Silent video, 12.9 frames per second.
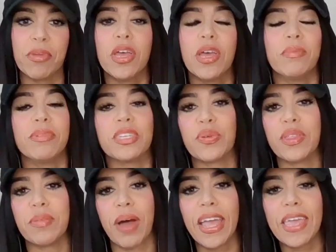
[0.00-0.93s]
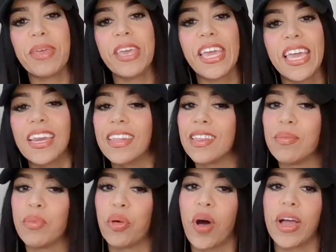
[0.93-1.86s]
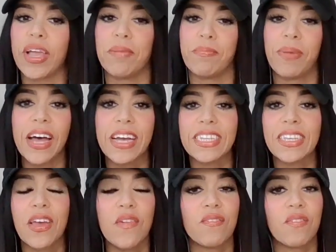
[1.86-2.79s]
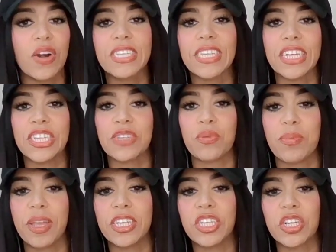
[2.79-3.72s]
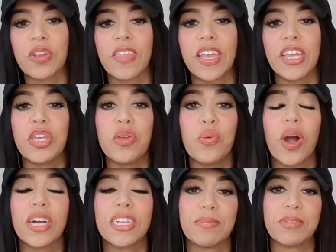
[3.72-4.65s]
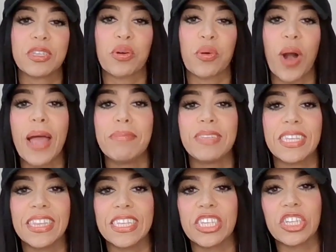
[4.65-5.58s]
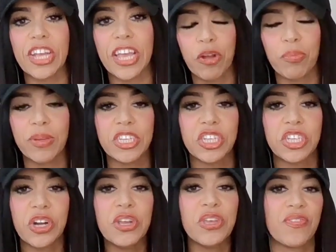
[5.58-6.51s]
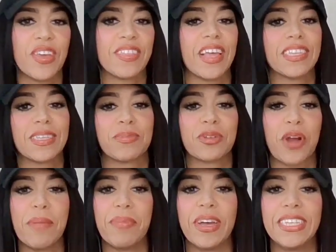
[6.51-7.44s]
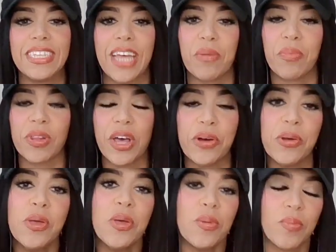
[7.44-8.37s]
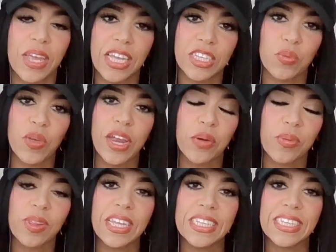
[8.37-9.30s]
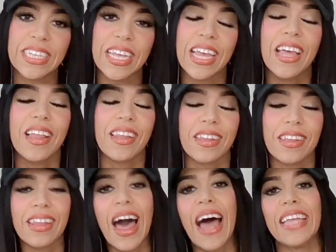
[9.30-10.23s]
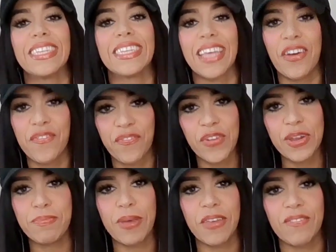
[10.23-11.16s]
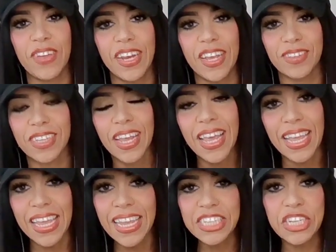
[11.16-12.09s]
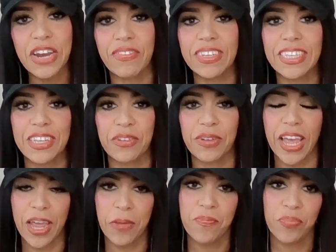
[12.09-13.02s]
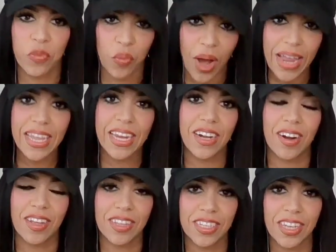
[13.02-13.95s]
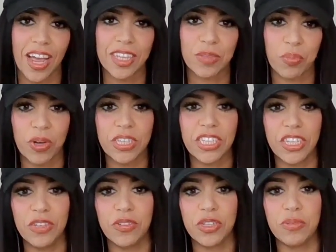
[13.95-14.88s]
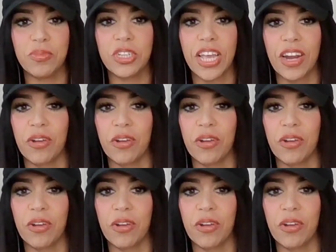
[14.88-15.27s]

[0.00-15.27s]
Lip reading: between the Miami Heat and the Milwaukee Bucks, first I just want to make sure that you are subscribed to this channel. Be sure you've hit that subscribe button down below because we are releasing lots of free pick videos each and every single day right here on the DocSports YouTube channel.